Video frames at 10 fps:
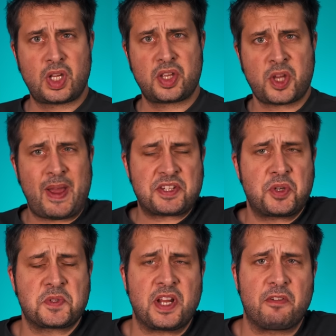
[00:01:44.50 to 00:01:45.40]
So ask
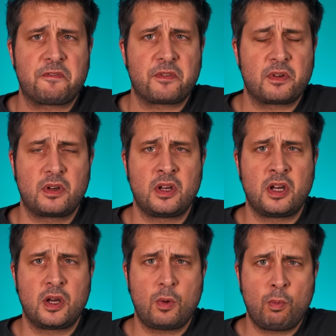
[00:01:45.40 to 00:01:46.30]
yourself,
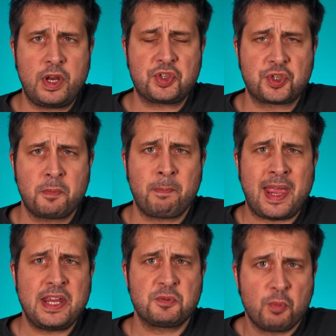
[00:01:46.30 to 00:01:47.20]
which
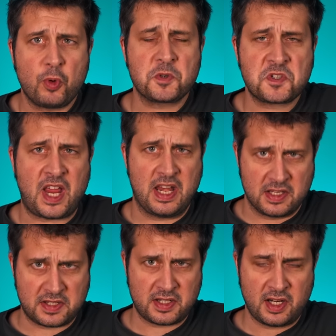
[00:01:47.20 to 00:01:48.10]
made more
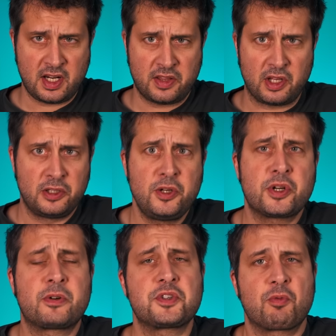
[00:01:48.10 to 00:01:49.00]
sense? The
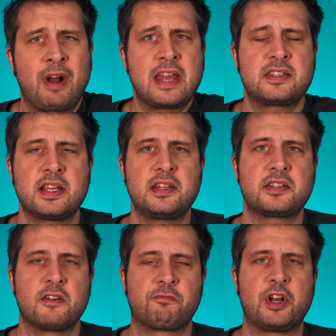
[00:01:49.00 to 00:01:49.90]
ludicrous rantings
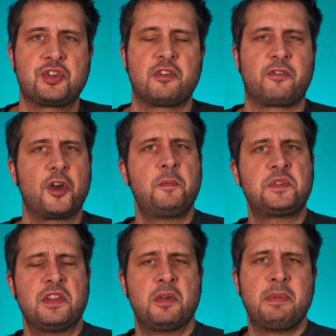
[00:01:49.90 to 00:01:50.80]
of Richard Vobes
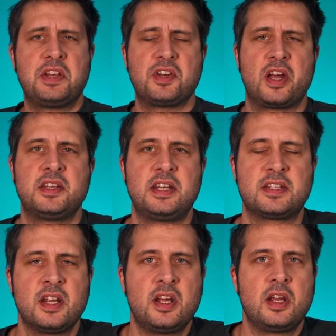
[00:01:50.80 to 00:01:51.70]
in the
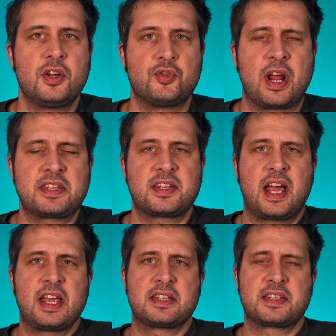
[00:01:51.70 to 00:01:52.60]
mid-90s, dressed
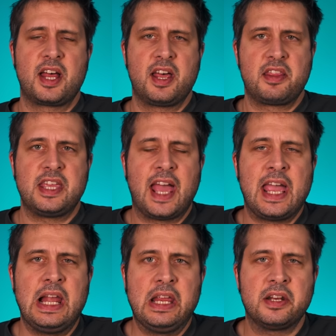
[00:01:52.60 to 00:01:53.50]
as the
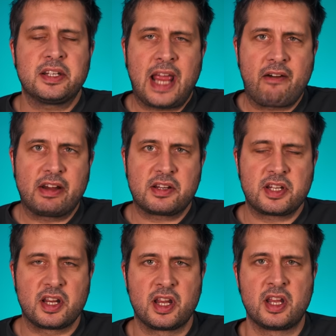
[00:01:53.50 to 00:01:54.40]
alien
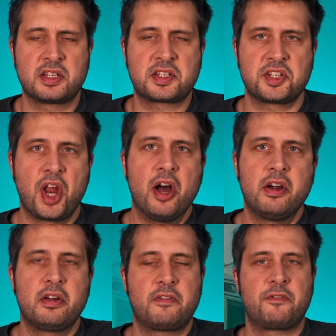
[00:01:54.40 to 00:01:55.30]
character
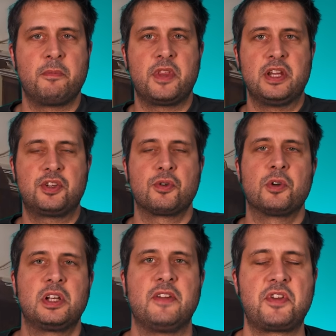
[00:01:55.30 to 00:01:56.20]
Snug from the
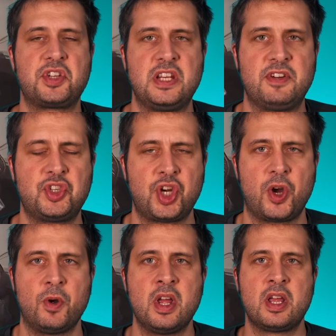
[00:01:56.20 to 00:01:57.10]
short-lived TV
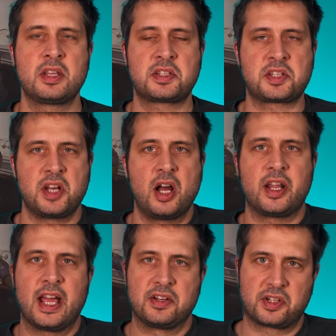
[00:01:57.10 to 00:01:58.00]
show Snug
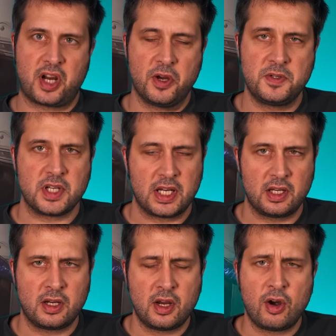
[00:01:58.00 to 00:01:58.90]
and Cozy,
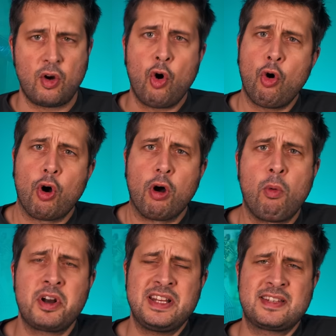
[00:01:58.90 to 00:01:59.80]
or
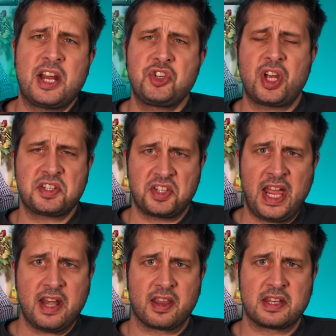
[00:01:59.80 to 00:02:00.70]
what he said just
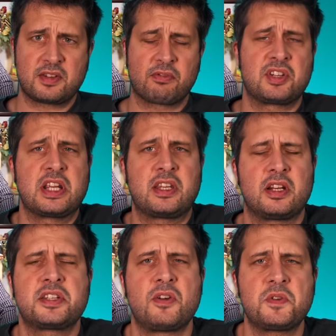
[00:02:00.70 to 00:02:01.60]
then, this
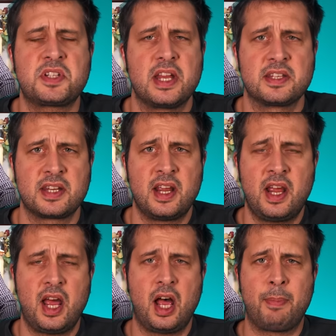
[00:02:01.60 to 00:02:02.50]
ridiculous nonsense
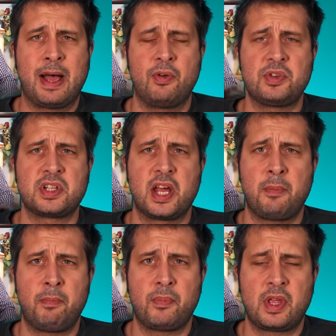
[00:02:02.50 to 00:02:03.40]
about
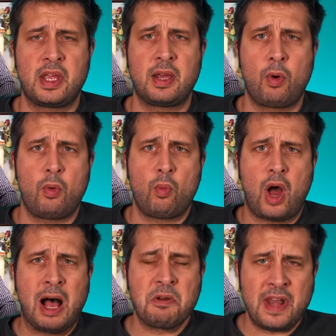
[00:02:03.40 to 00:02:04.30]

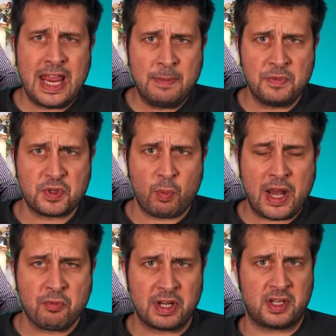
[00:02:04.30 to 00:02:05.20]
our names
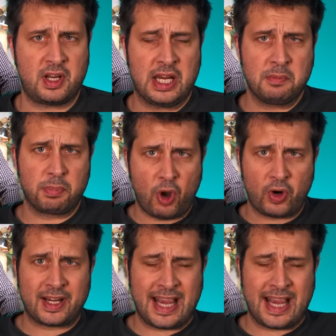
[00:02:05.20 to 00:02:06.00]
when written in block